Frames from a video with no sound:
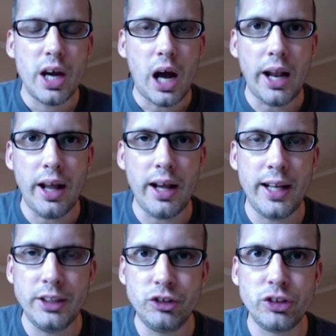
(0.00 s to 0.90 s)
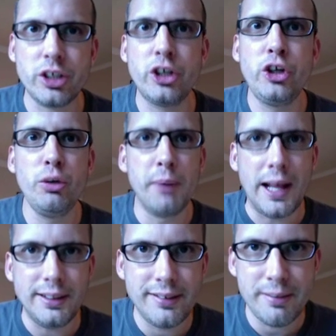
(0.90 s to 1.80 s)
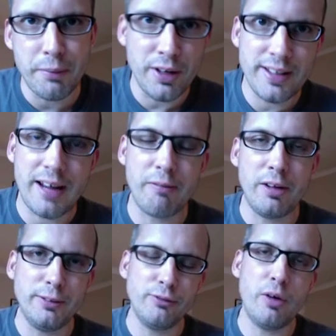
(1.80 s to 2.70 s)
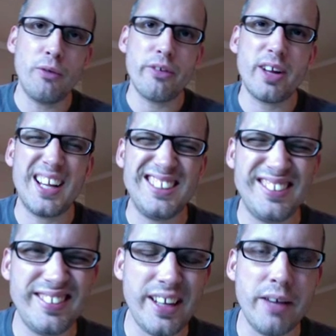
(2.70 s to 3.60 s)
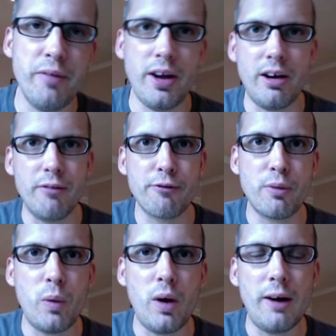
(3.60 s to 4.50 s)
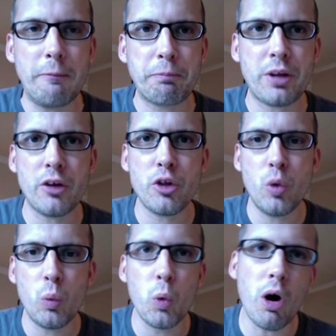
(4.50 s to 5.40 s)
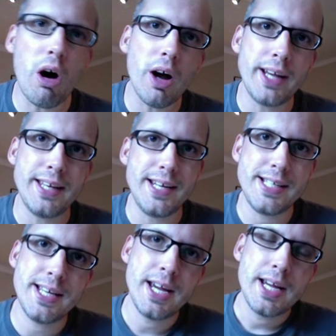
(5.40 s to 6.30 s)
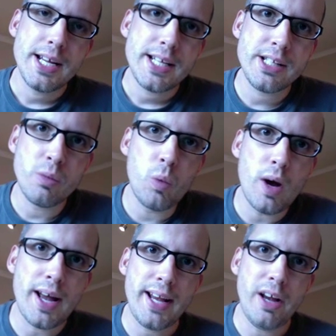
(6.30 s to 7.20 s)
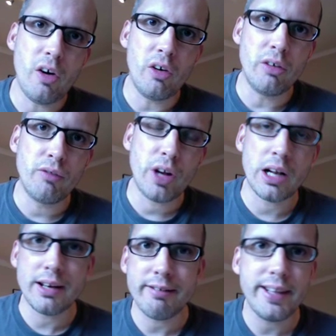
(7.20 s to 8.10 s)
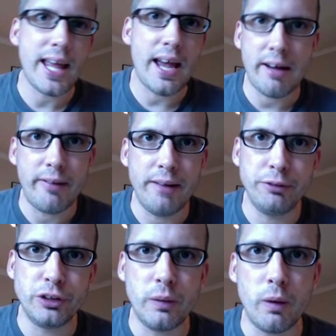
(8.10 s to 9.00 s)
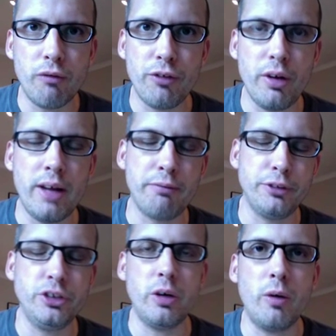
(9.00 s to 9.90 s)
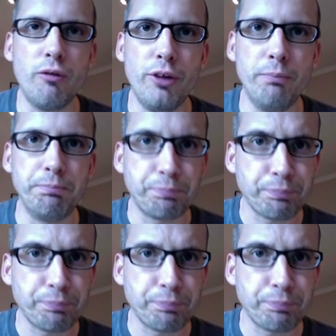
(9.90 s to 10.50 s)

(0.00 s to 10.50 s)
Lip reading: and it just accumulates in my downloads folder, and I get sick of it after a while. And I thought, what I need is a way of clearing that out every so often.